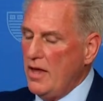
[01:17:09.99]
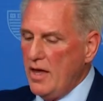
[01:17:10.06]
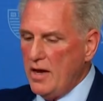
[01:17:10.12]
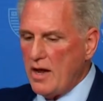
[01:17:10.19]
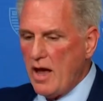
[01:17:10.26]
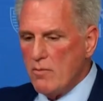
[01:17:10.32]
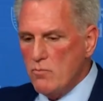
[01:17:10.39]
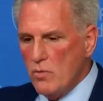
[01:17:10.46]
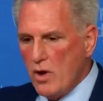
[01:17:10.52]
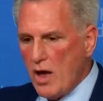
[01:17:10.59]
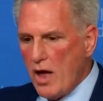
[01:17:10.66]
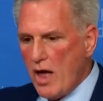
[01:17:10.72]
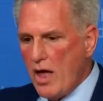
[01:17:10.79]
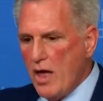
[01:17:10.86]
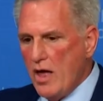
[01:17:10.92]
And
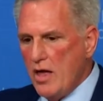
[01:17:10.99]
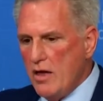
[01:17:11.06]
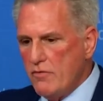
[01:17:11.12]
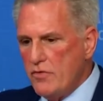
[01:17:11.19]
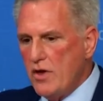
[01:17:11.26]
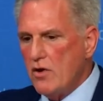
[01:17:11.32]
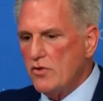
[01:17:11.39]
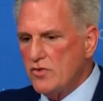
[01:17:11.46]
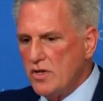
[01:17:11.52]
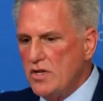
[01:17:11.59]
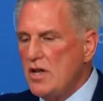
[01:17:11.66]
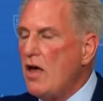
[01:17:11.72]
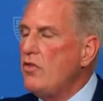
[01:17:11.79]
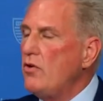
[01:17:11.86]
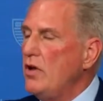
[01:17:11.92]
if there's
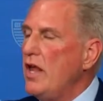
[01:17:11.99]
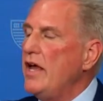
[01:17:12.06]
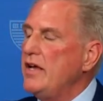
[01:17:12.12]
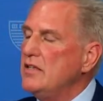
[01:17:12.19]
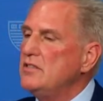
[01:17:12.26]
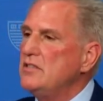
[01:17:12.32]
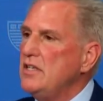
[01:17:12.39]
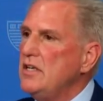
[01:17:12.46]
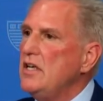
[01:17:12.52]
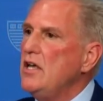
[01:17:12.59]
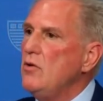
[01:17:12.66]
another legacy,